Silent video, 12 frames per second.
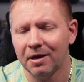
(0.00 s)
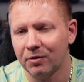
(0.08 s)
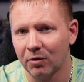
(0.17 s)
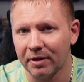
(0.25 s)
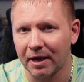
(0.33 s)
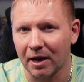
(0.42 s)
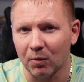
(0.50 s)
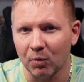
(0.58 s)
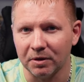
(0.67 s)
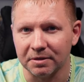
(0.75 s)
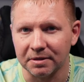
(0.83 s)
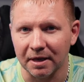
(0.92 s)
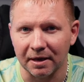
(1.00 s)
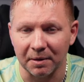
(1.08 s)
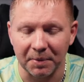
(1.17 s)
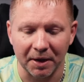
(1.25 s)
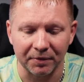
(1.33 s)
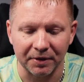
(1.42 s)
The one thing I would say
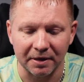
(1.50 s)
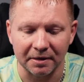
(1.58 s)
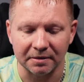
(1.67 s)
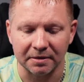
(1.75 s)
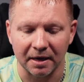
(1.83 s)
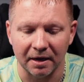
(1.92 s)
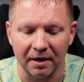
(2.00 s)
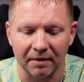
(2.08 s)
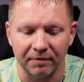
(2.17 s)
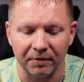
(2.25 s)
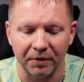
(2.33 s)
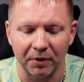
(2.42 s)
about these, for